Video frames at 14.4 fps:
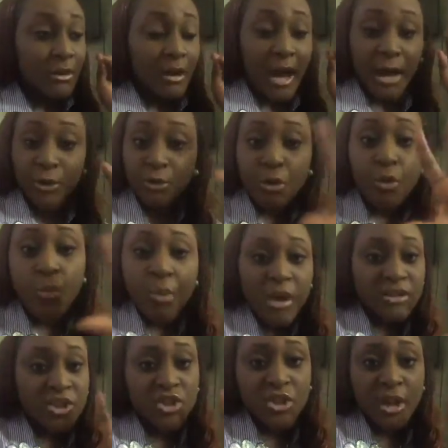I don't know who
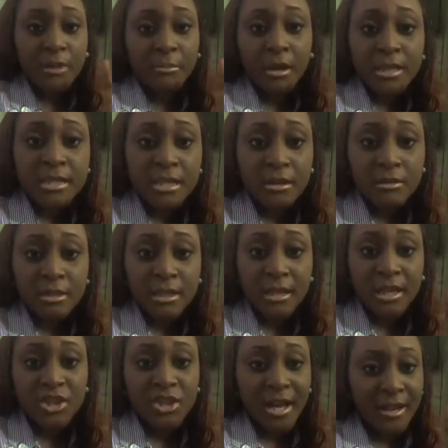wants to join me on this
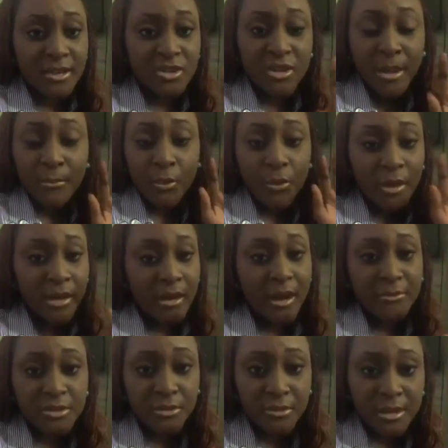30-day challenge. I'm going
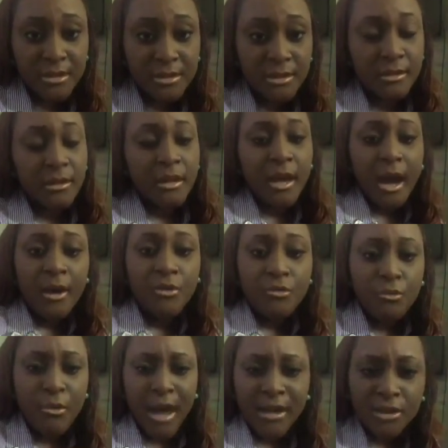after it.
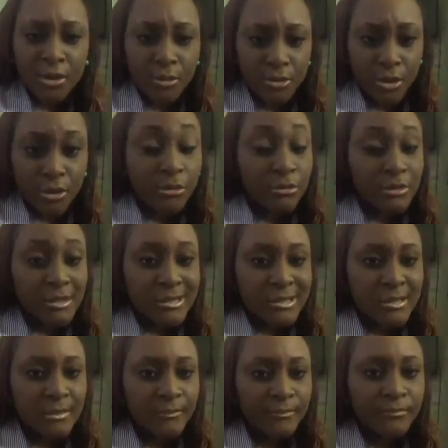Write down your
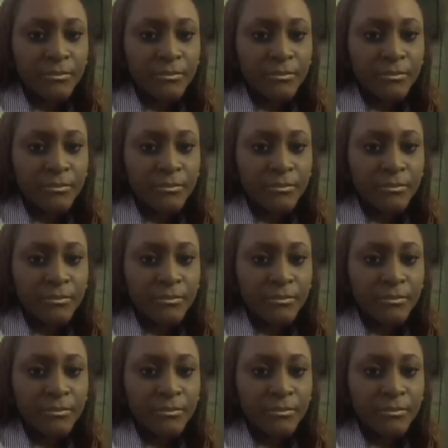goals.